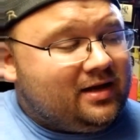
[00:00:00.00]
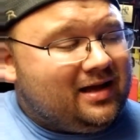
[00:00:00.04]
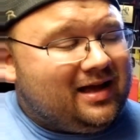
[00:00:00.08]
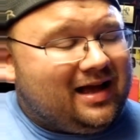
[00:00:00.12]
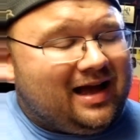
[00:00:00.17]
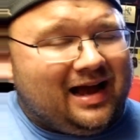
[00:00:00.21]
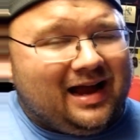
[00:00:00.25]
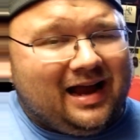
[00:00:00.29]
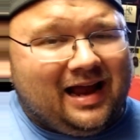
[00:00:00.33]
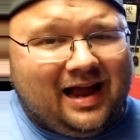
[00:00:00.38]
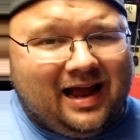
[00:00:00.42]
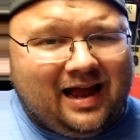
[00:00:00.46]

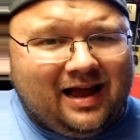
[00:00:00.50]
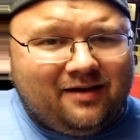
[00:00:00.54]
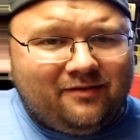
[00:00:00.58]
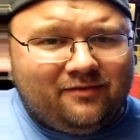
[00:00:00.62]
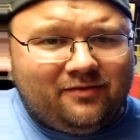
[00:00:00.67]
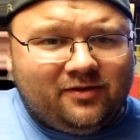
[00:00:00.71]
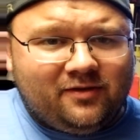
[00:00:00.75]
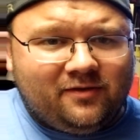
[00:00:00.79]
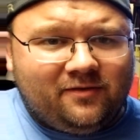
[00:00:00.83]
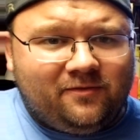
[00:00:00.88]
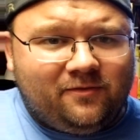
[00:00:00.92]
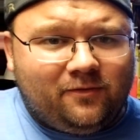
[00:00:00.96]
I have
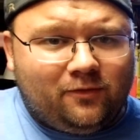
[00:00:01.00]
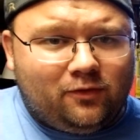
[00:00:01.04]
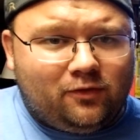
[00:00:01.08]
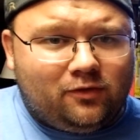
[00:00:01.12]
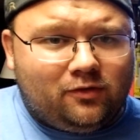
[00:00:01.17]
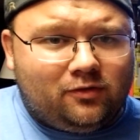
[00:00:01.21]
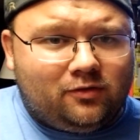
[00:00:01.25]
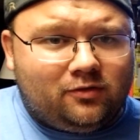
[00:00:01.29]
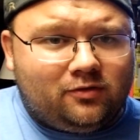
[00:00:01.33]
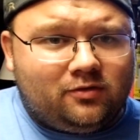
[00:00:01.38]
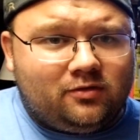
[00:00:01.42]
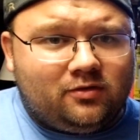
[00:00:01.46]
the
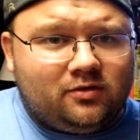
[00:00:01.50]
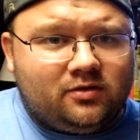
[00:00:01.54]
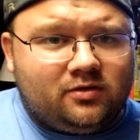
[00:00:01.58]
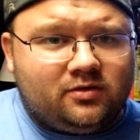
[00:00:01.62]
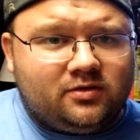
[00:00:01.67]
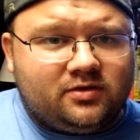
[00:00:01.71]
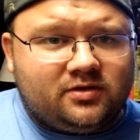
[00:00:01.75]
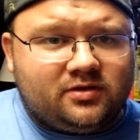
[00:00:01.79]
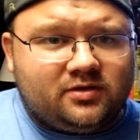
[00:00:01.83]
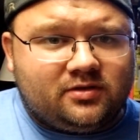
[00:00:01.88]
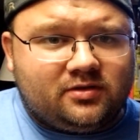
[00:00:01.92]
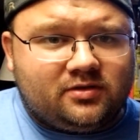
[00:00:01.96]
full
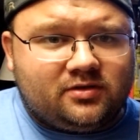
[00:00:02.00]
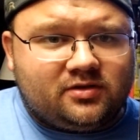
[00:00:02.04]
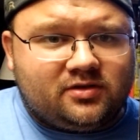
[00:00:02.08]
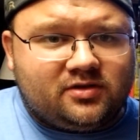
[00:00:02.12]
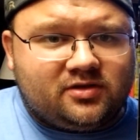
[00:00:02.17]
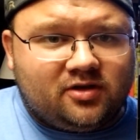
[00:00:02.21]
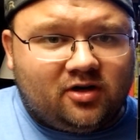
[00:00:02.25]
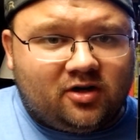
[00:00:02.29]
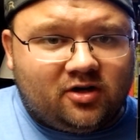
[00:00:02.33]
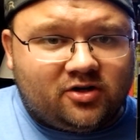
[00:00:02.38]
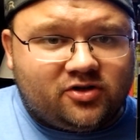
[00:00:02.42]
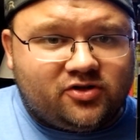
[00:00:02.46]

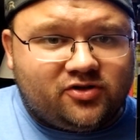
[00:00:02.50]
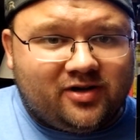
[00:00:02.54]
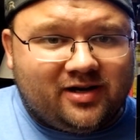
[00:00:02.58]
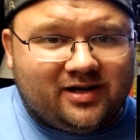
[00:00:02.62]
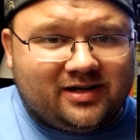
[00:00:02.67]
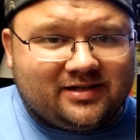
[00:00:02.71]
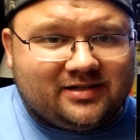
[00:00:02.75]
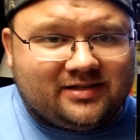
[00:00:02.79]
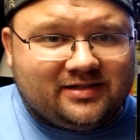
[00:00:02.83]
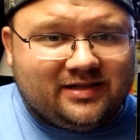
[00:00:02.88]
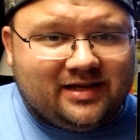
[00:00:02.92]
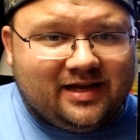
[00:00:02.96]
Star
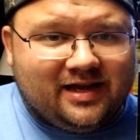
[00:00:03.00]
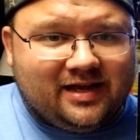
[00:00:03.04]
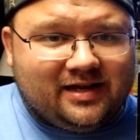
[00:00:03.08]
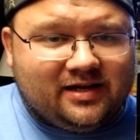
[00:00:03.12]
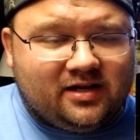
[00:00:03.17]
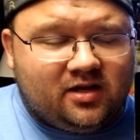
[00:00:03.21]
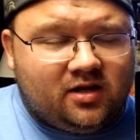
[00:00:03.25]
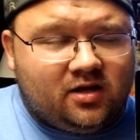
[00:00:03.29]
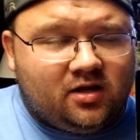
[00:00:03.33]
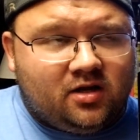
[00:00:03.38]
Trek set,